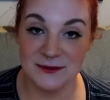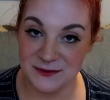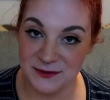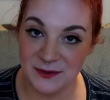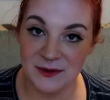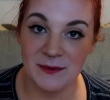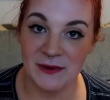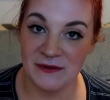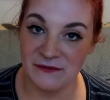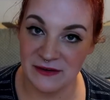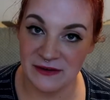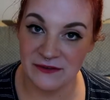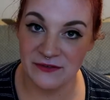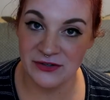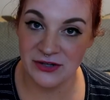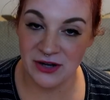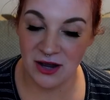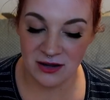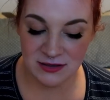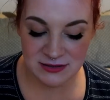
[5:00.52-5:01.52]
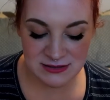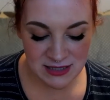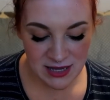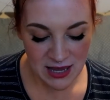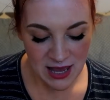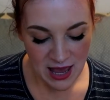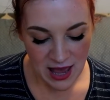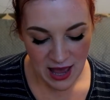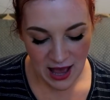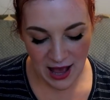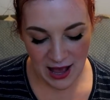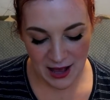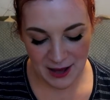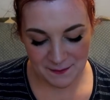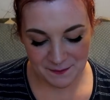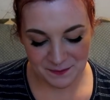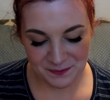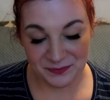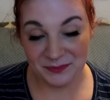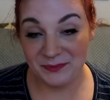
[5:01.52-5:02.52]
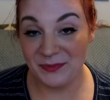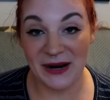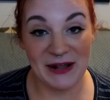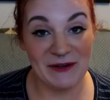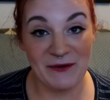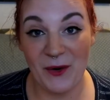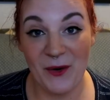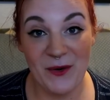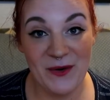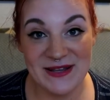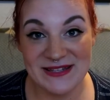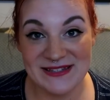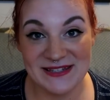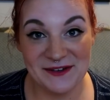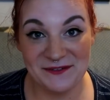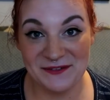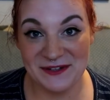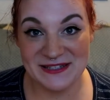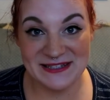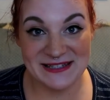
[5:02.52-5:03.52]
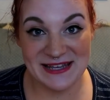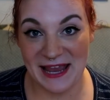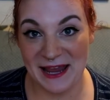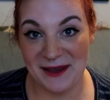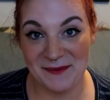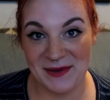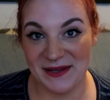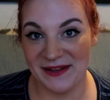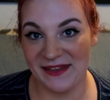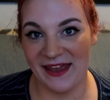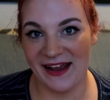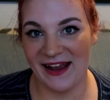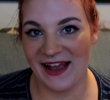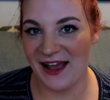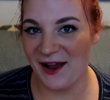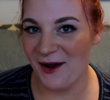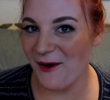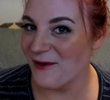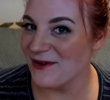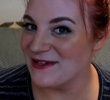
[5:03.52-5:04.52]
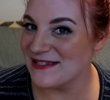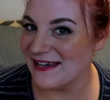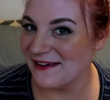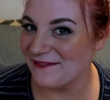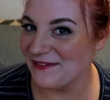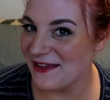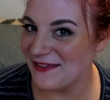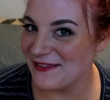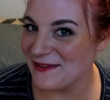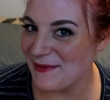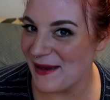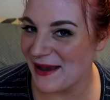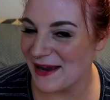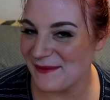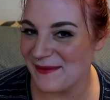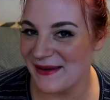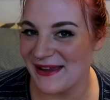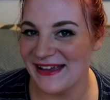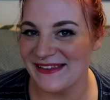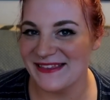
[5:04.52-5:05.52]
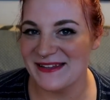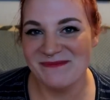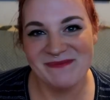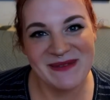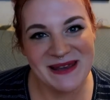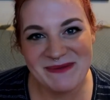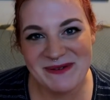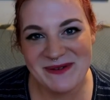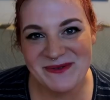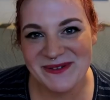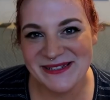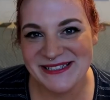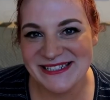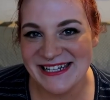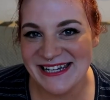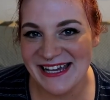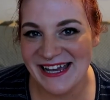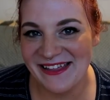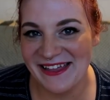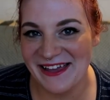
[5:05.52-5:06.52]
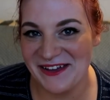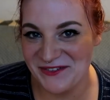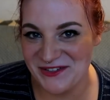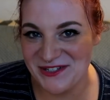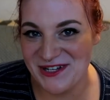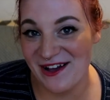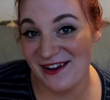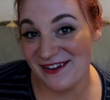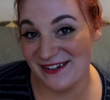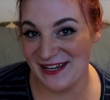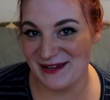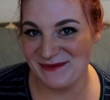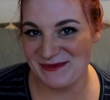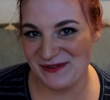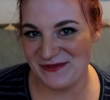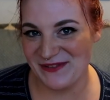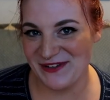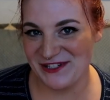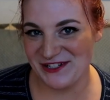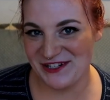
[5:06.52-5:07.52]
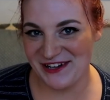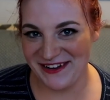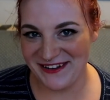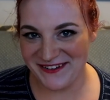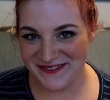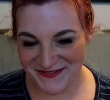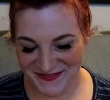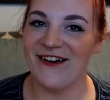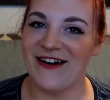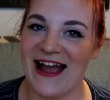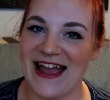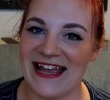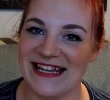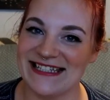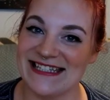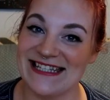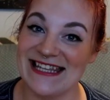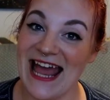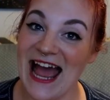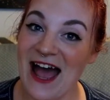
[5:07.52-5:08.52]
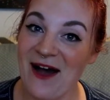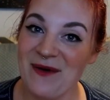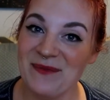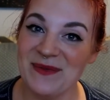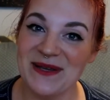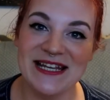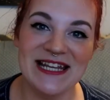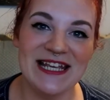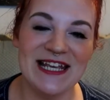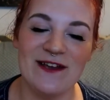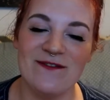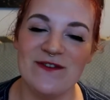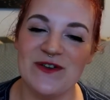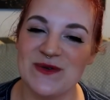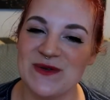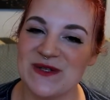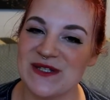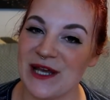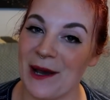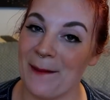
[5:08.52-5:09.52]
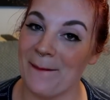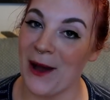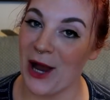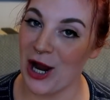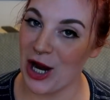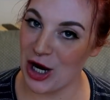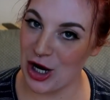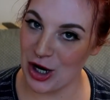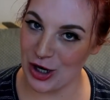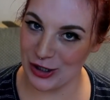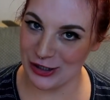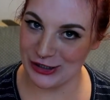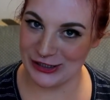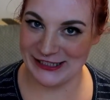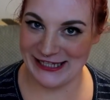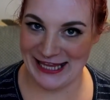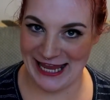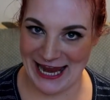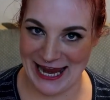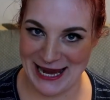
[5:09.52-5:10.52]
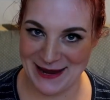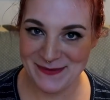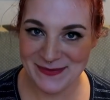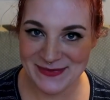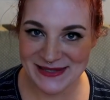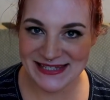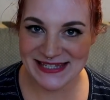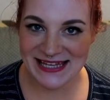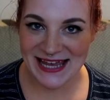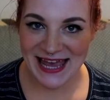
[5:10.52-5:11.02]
was one of my favorite dogs. Um, but I always loved his name and like I always have that in the back of my head that maybe one day I'll have a dog named Da Vinci. All right, now I'm gonna give you some girl names